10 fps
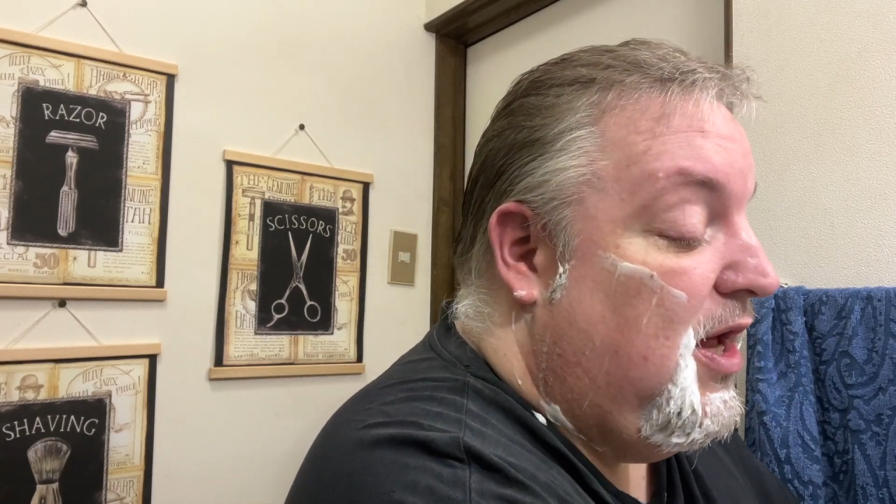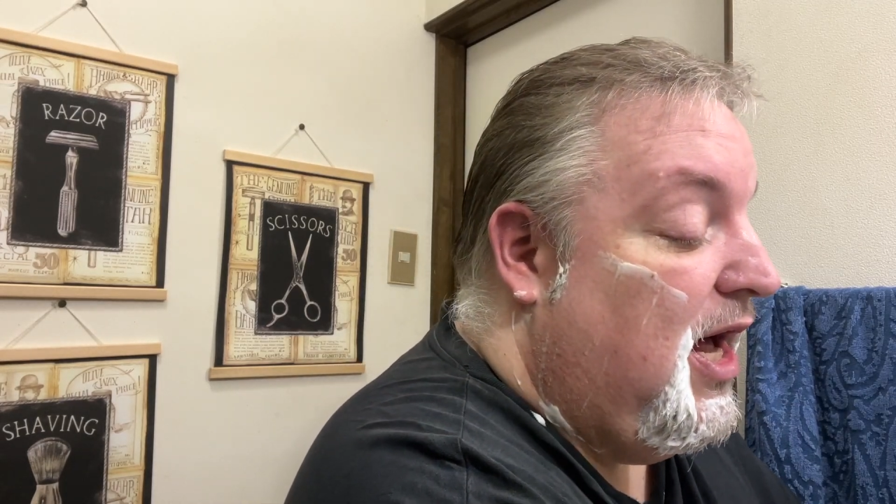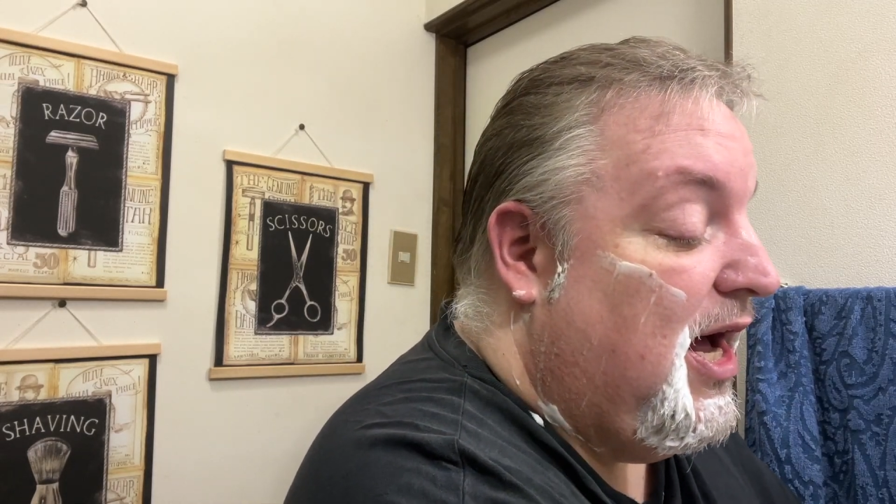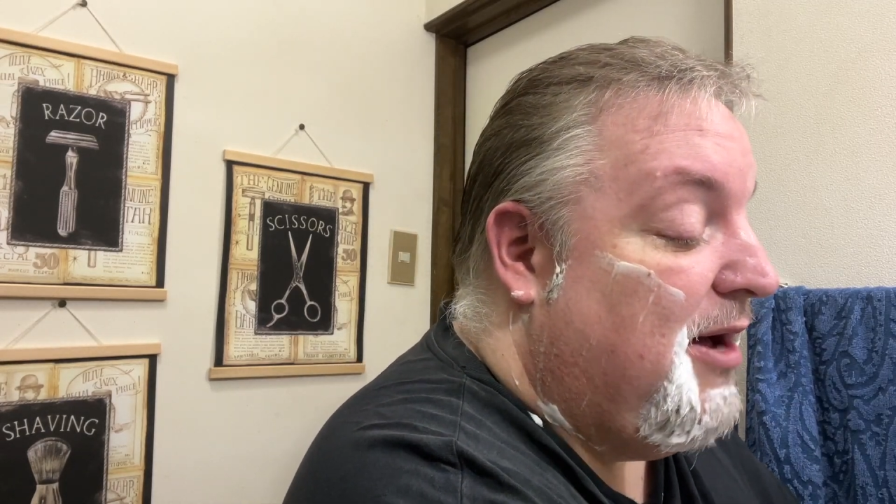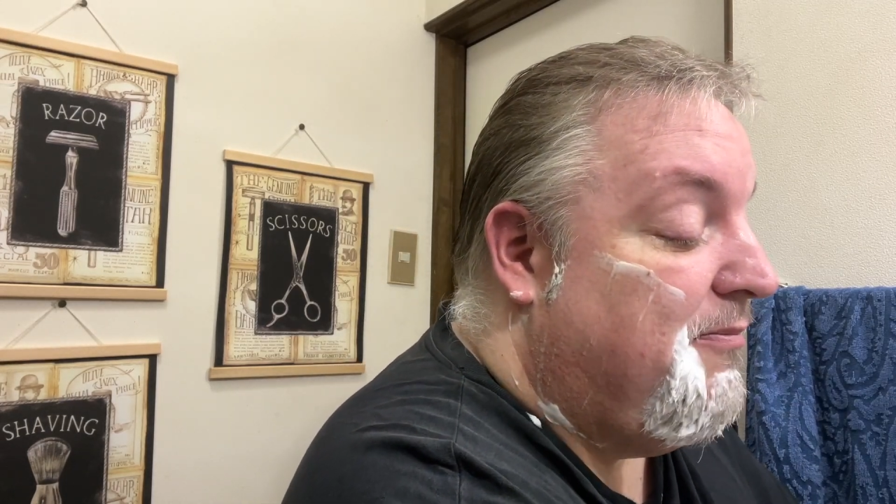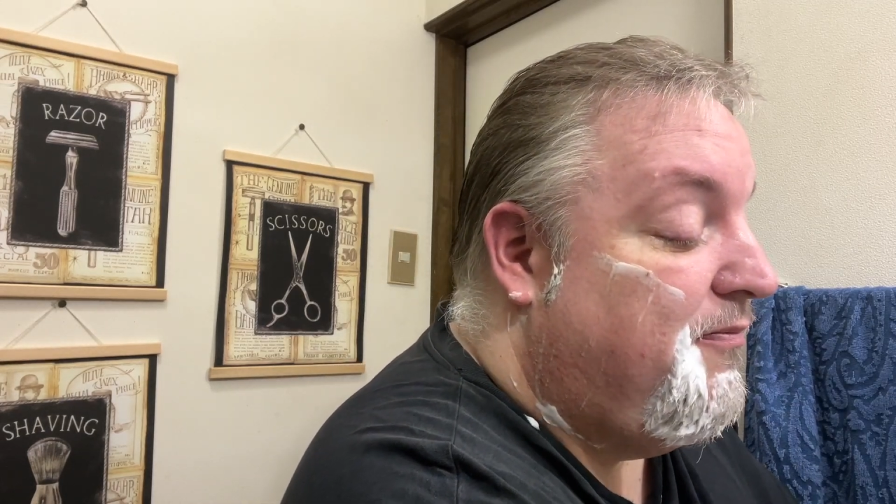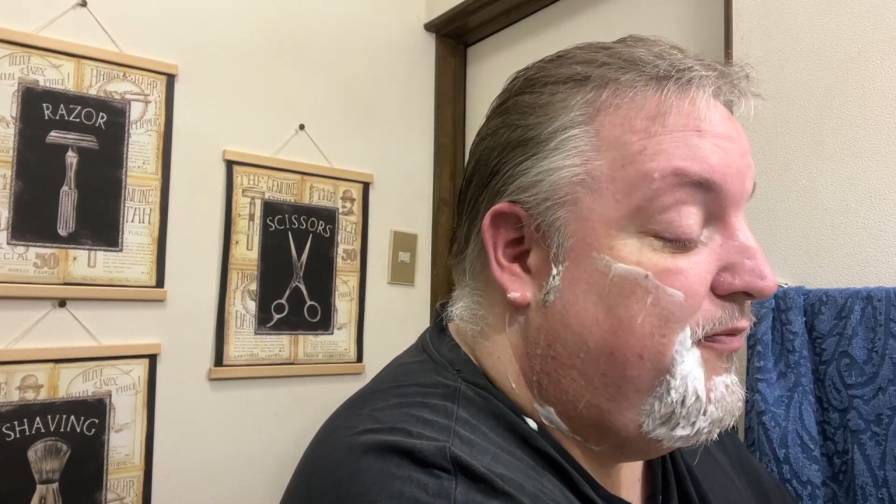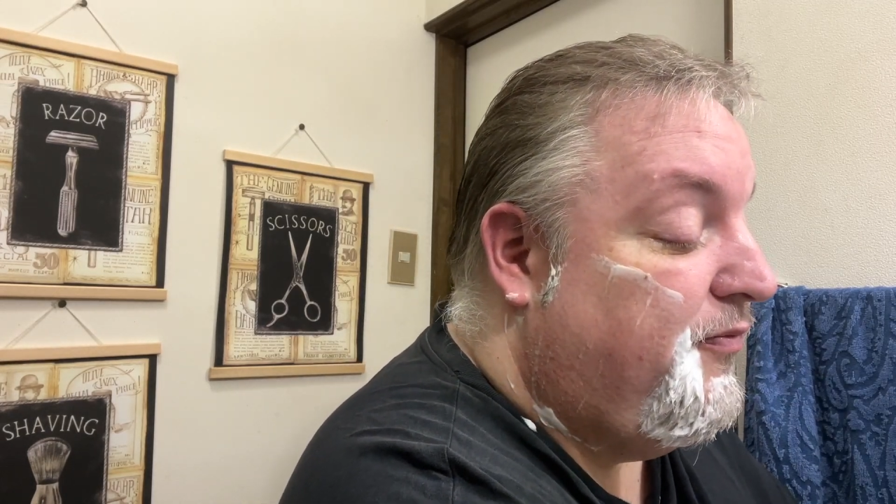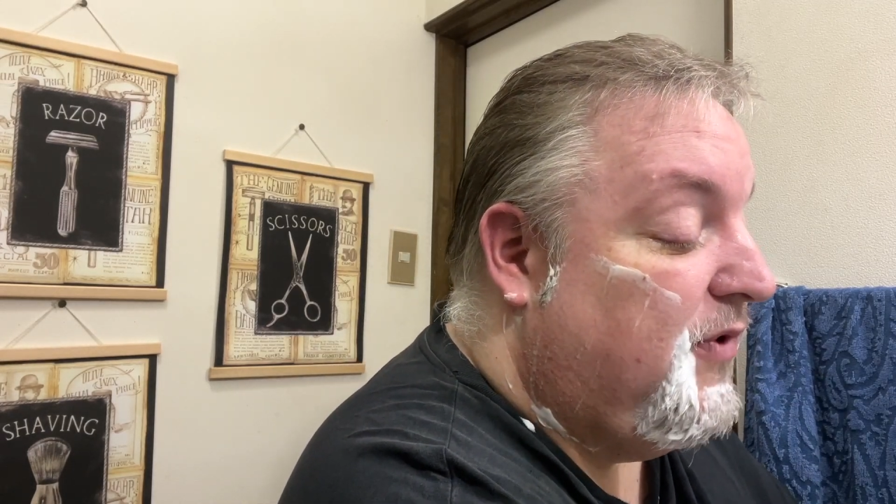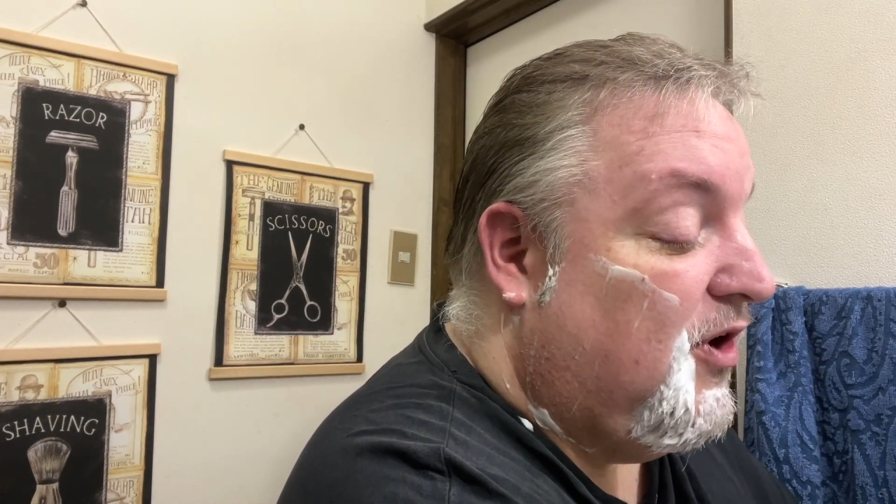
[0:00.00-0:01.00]

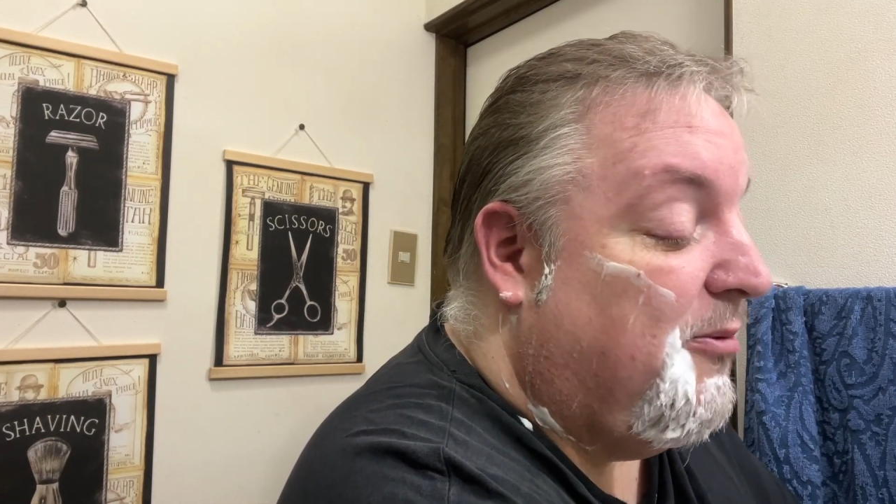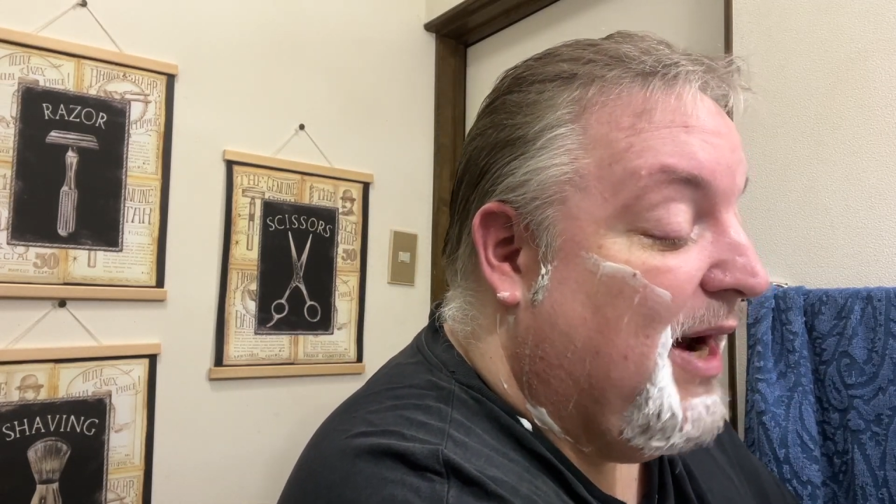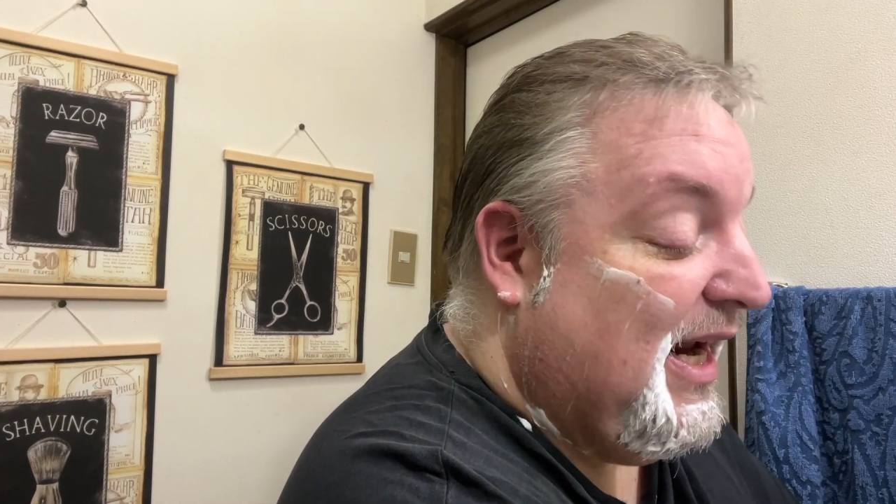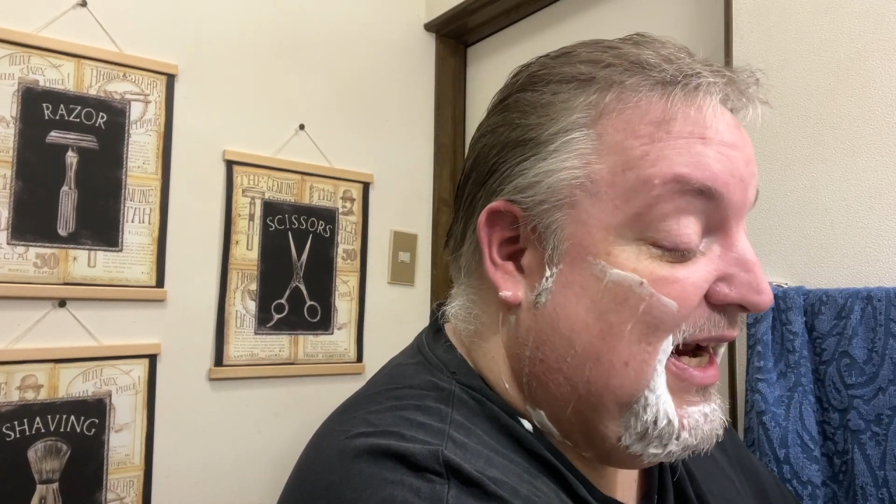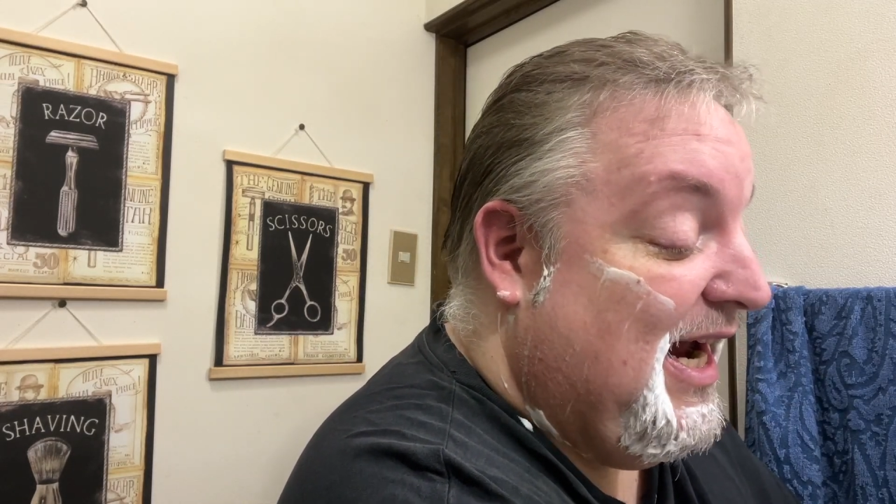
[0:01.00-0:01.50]
Oh my